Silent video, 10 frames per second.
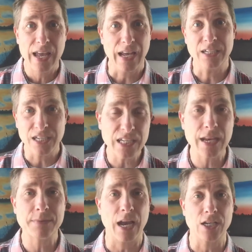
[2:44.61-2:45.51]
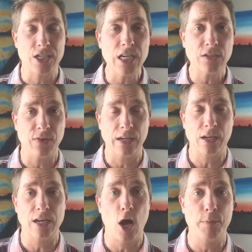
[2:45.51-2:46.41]
and she seems like she's fit and
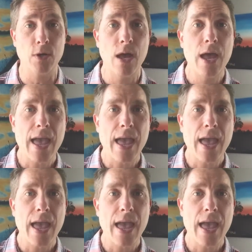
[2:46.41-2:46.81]
could help you.